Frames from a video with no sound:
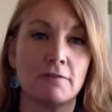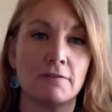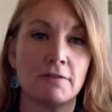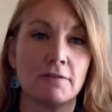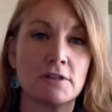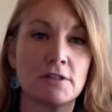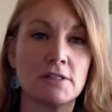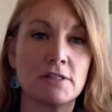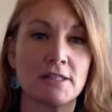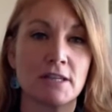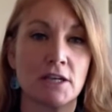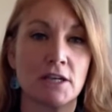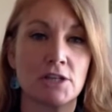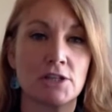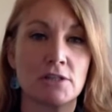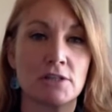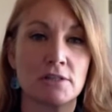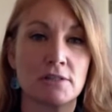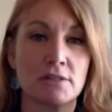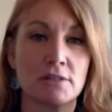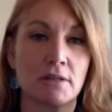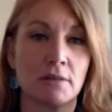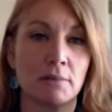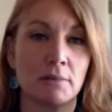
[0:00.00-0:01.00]
First
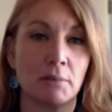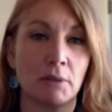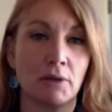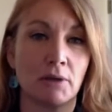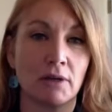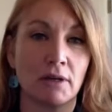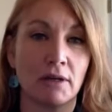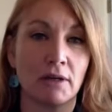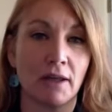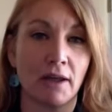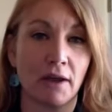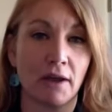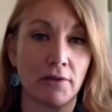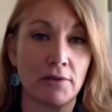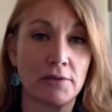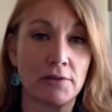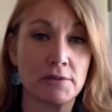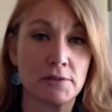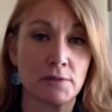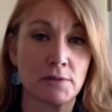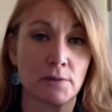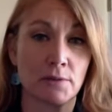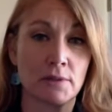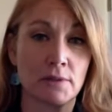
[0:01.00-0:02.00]
Nations Community
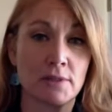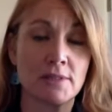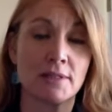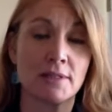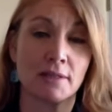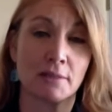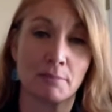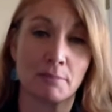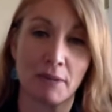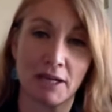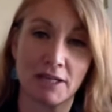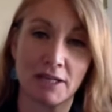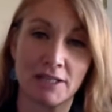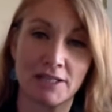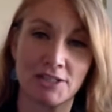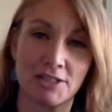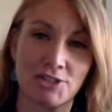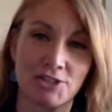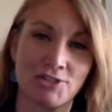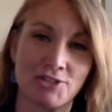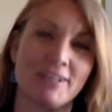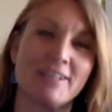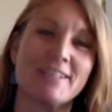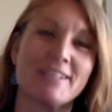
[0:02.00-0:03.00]
HealthSource in my
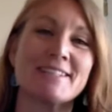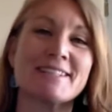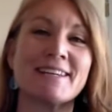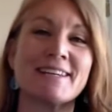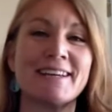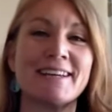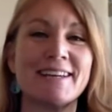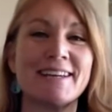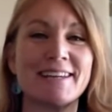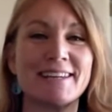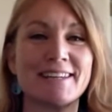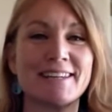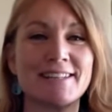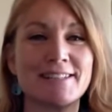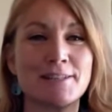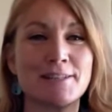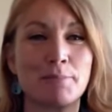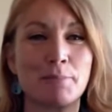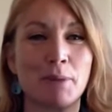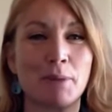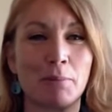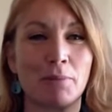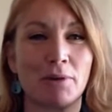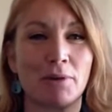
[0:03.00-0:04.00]
district is
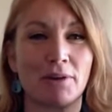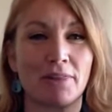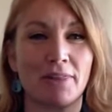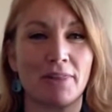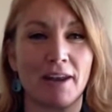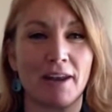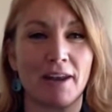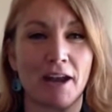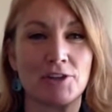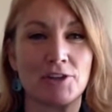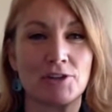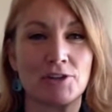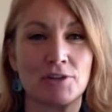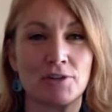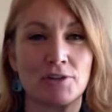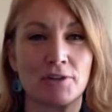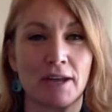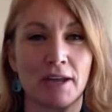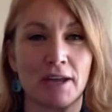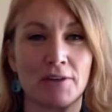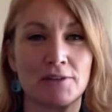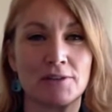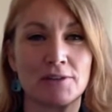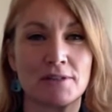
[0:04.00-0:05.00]
a member of the National
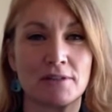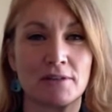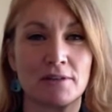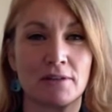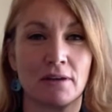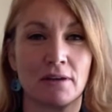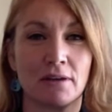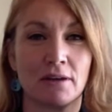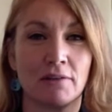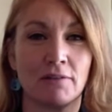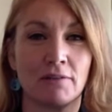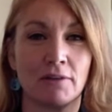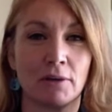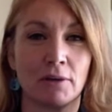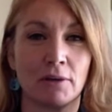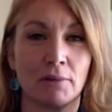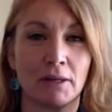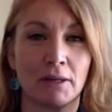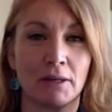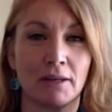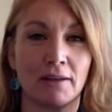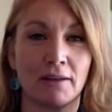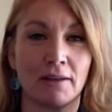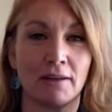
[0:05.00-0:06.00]
Council of
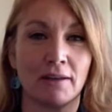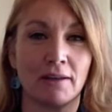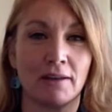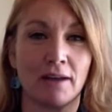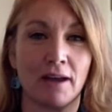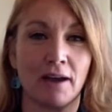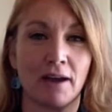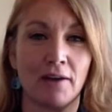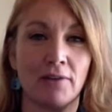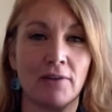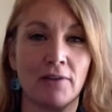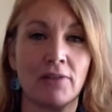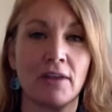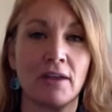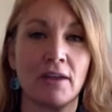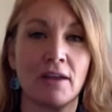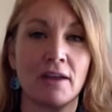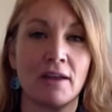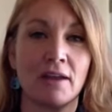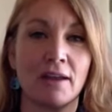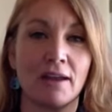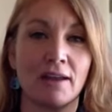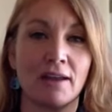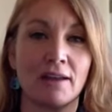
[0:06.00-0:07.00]
Urban Indian Health
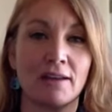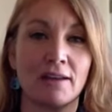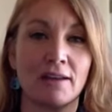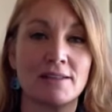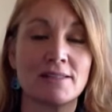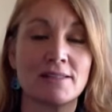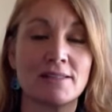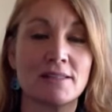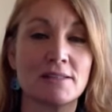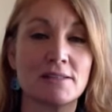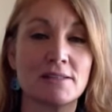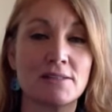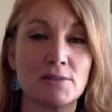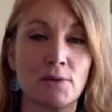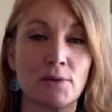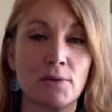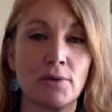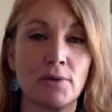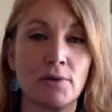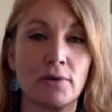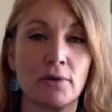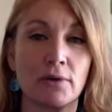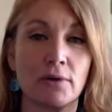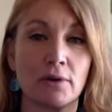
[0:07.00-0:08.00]
and is the
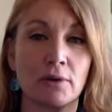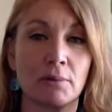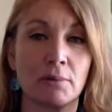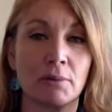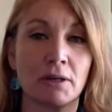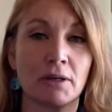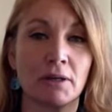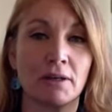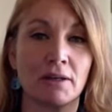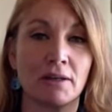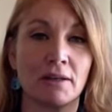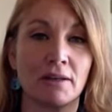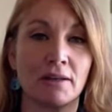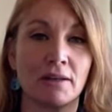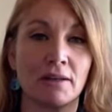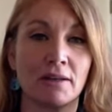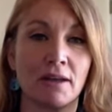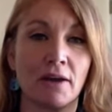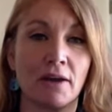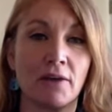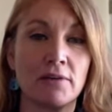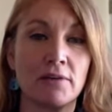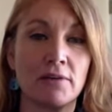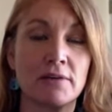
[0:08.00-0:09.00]
sole urban
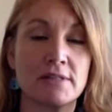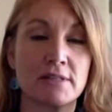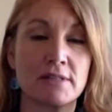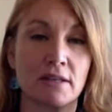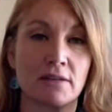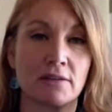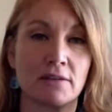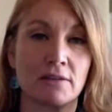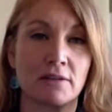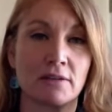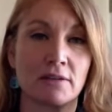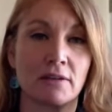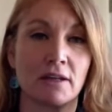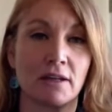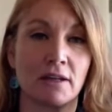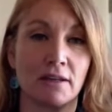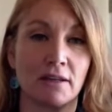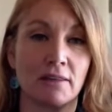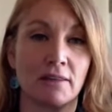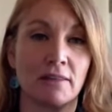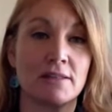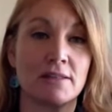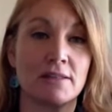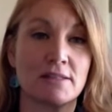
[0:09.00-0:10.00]
Indian health center
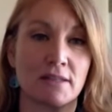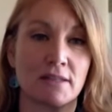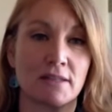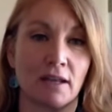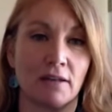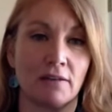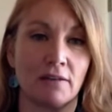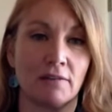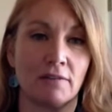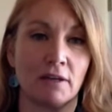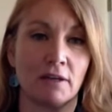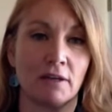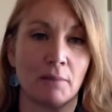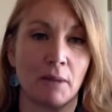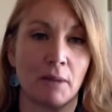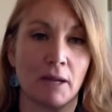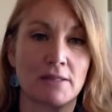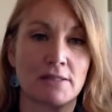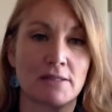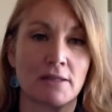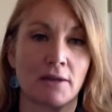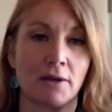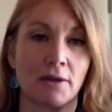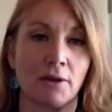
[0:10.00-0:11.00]
in the state of New
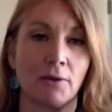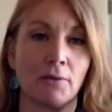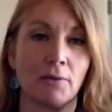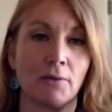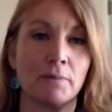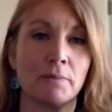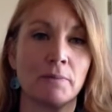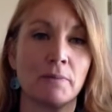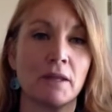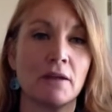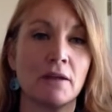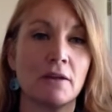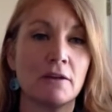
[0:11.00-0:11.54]
Mexico.